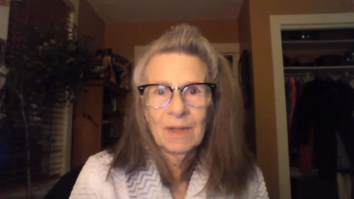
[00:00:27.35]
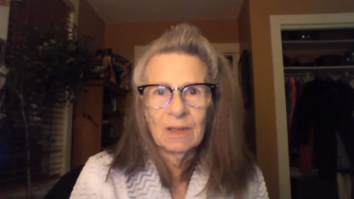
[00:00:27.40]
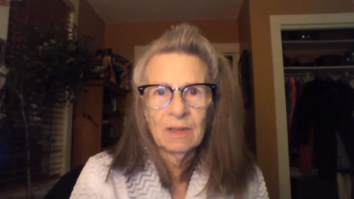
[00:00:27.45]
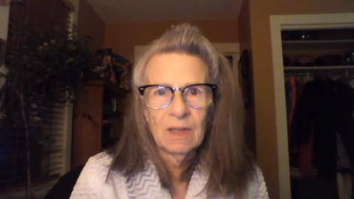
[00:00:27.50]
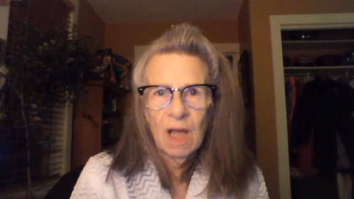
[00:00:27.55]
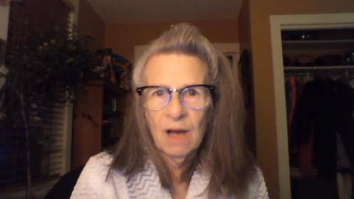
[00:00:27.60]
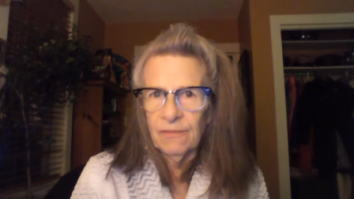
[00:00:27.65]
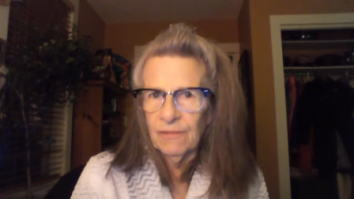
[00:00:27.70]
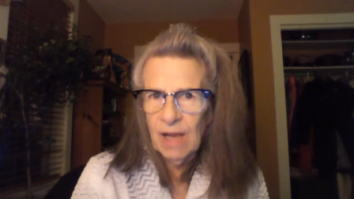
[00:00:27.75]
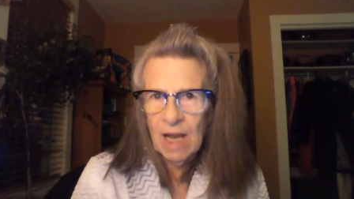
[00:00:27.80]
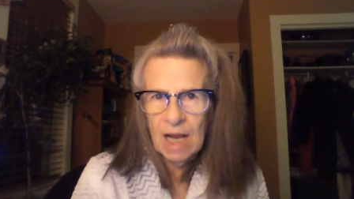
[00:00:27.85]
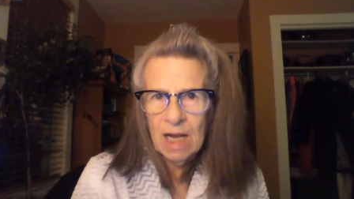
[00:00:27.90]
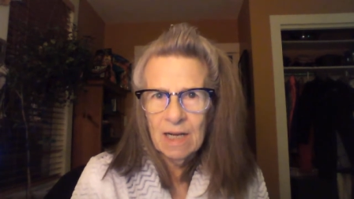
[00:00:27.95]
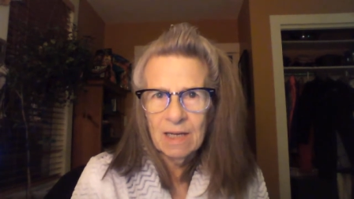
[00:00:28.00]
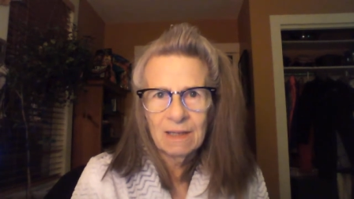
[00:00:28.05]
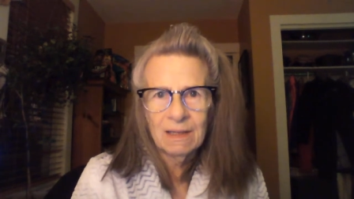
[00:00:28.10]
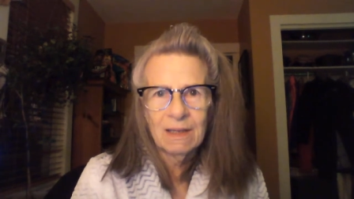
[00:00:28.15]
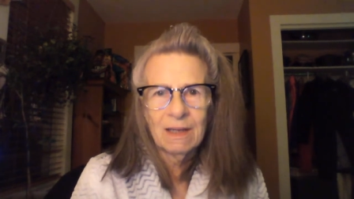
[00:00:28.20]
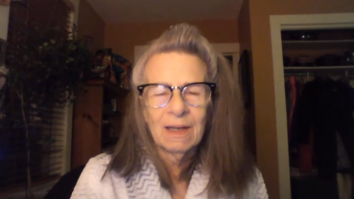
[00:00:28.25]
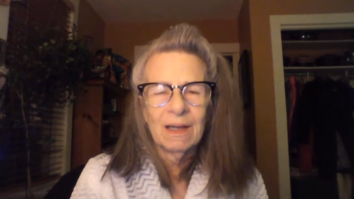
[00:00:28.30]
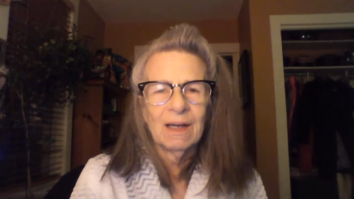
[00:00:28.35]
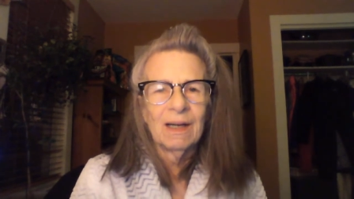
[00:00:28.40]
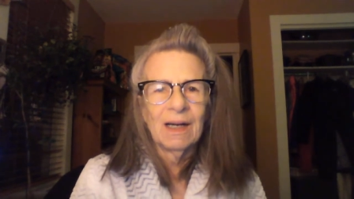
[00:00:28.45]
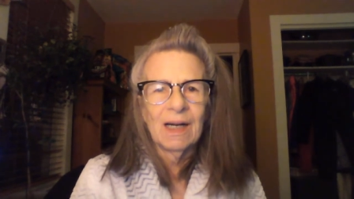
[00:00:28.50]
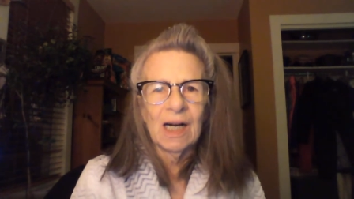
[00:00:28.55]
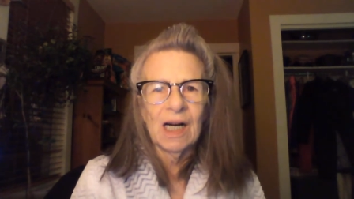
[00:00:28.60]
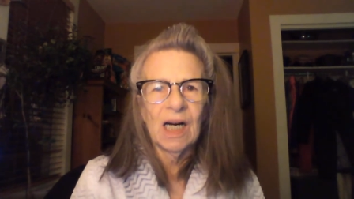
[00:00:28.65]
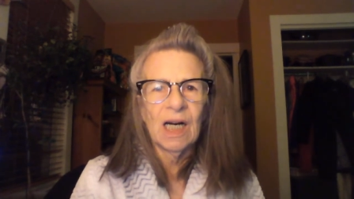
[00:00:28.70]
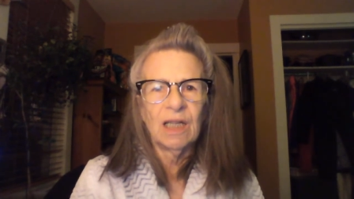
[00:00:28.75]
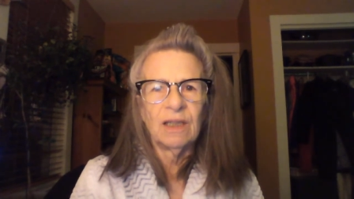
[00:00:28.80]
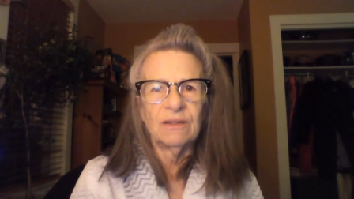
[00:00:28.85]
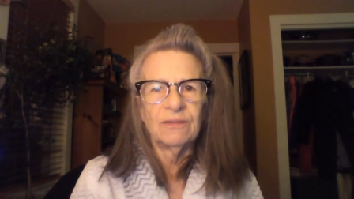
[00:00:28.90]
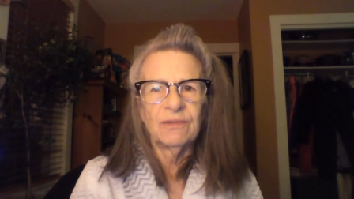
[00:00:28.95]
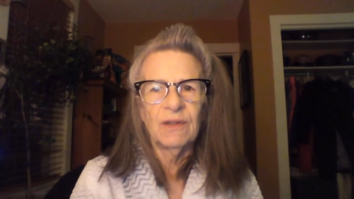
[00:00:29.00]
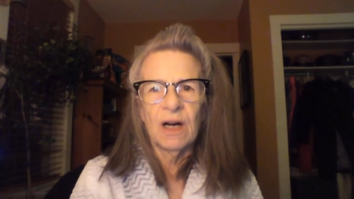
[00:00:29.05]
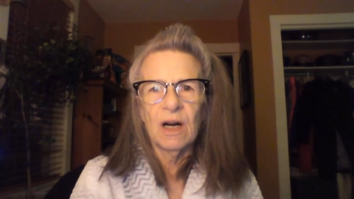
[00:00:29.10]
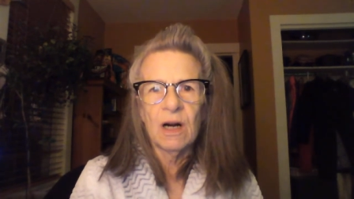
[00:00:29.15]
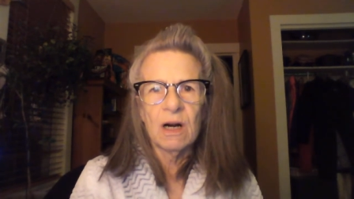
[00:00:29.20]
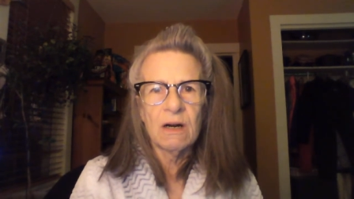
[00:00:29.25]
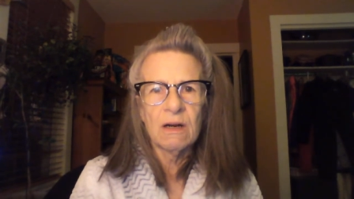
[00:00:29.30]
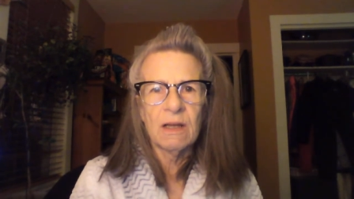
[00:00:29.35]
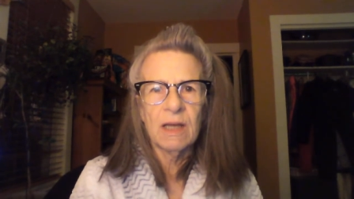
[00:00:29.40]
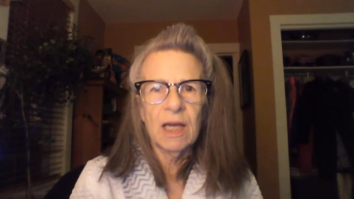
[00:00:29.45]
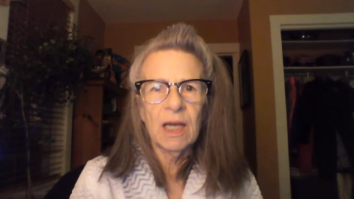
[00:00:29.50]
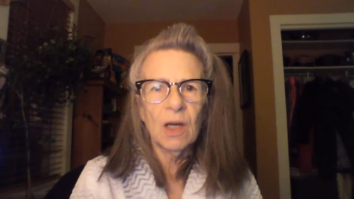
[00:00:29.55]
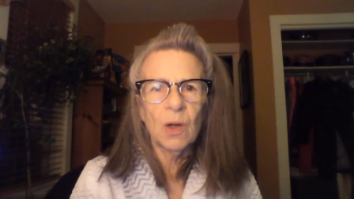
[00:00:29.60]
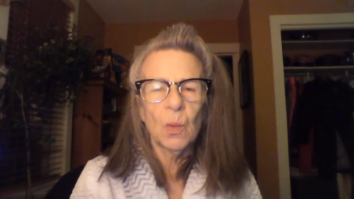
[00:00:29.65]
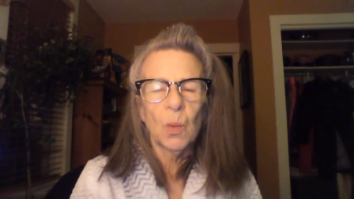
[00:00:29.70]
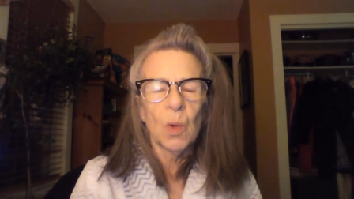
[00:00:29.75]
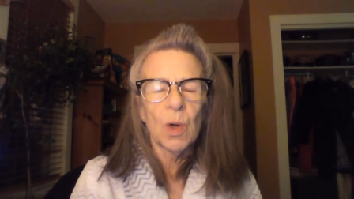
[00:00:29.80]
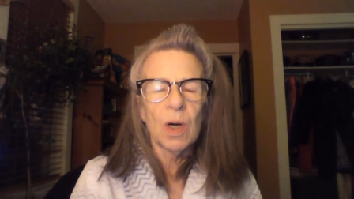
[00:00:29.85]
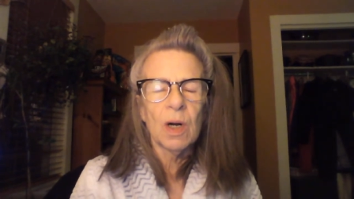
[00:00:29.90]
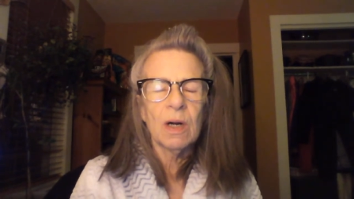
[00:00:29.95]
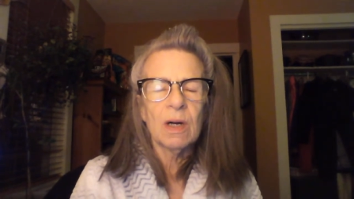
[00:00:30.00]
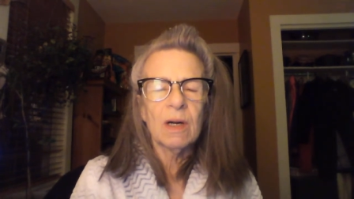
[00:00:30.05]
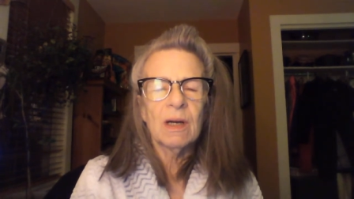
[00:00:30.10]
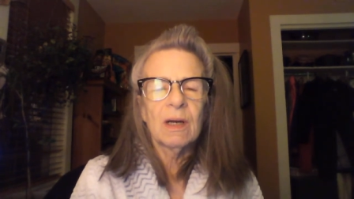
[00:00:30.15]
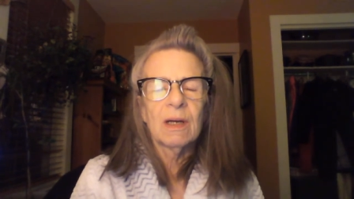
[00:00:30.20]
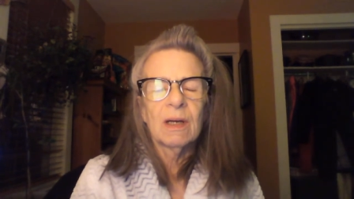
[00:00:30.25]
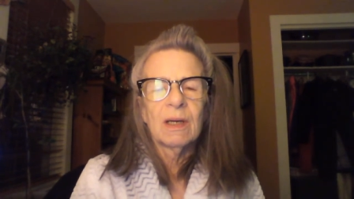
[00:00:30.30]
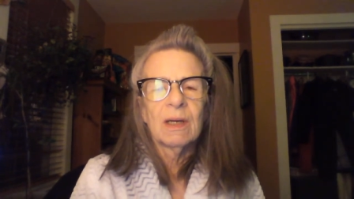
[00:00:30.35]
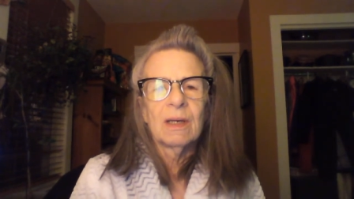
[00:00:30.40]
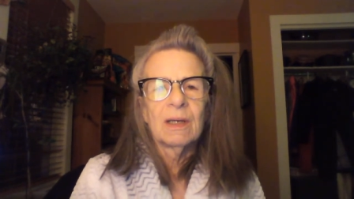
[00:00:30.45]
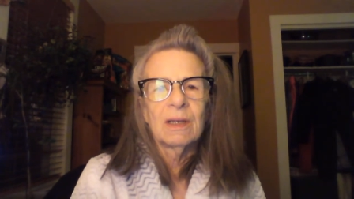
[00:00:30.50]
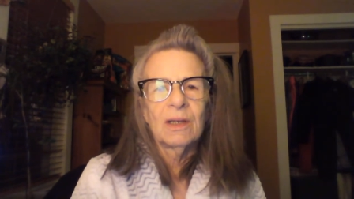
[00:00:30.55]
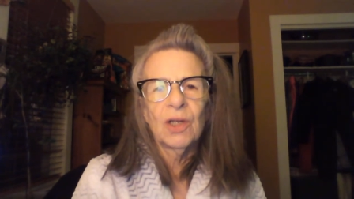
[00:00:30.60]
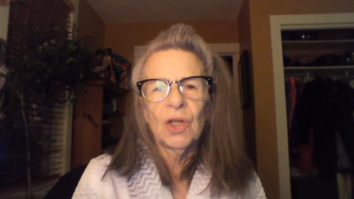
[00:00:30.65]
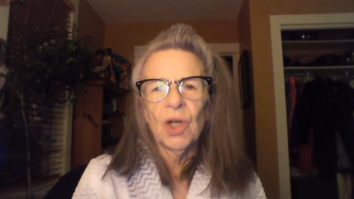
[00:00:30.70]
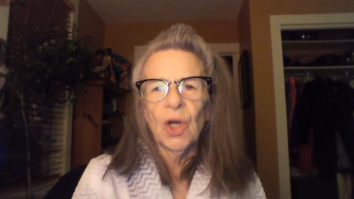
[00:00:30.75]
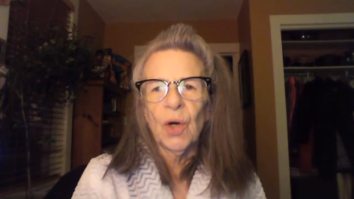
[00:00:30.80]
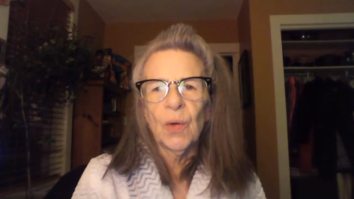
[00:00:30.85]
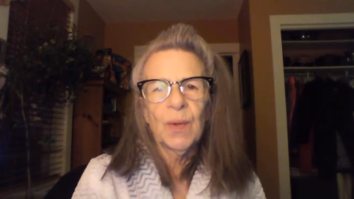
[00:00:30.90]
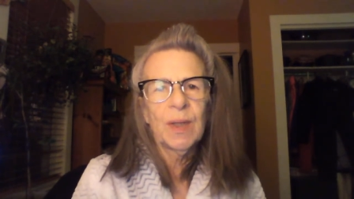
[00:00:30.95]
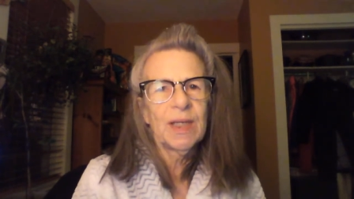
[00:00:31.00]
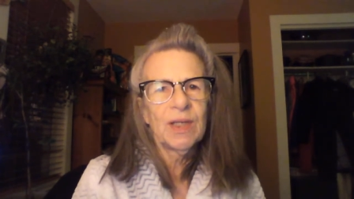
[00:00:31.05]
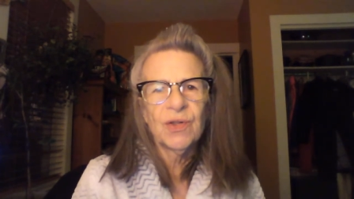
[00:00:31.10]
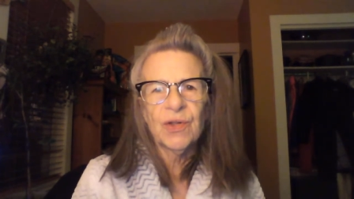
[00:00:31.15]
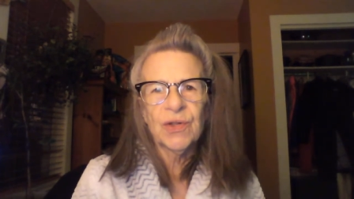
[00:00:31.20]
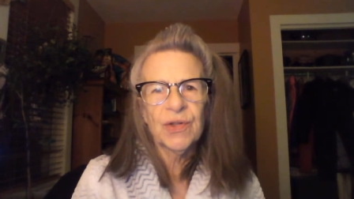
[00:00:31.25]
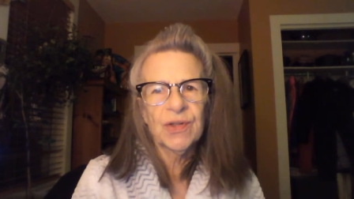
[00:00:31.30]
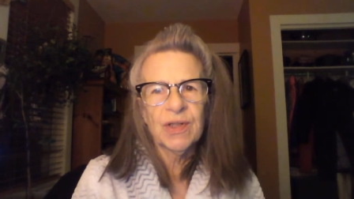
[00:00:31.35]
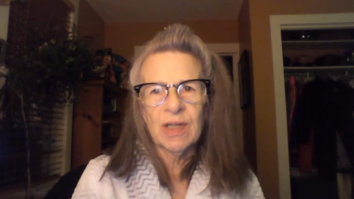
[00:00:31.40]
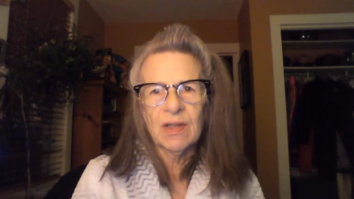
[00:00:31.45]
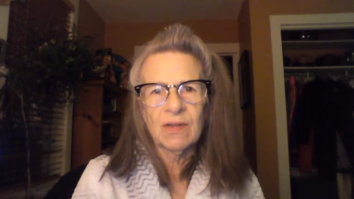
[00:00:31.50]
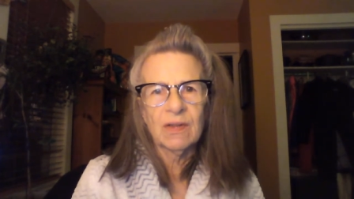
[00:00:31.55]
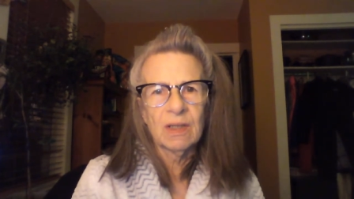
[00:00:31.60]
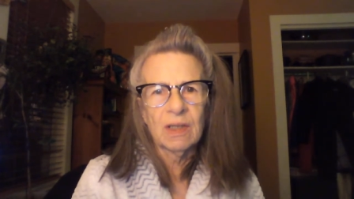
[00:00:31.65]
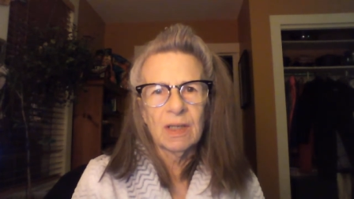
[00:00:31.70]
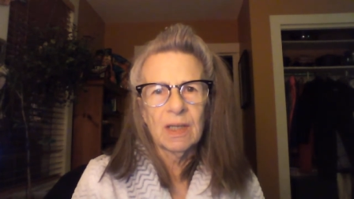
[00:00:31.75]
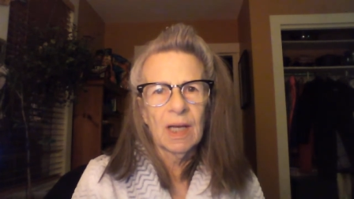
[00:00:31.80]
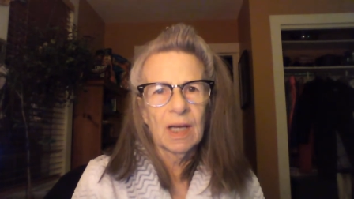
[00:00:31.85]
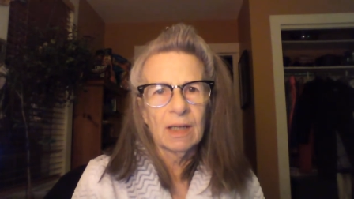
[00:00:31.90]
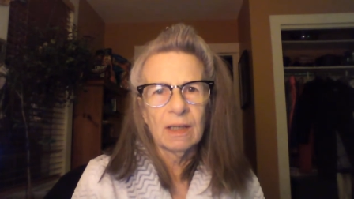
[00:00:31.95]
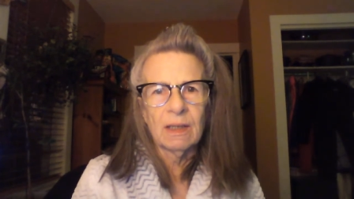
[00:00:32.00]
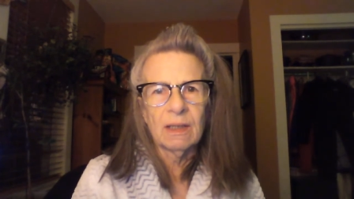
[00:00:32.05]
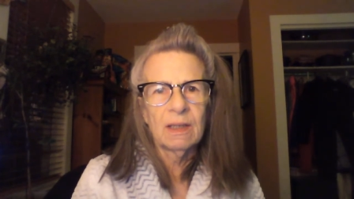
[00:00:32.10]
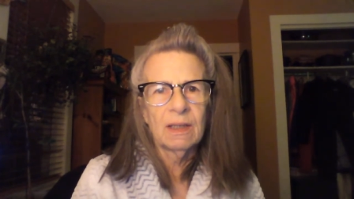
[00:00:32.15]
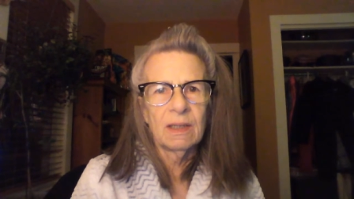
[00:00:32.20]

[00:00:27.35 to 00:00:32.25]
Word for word: love hate of our gig work, you know, he just doesn't get it.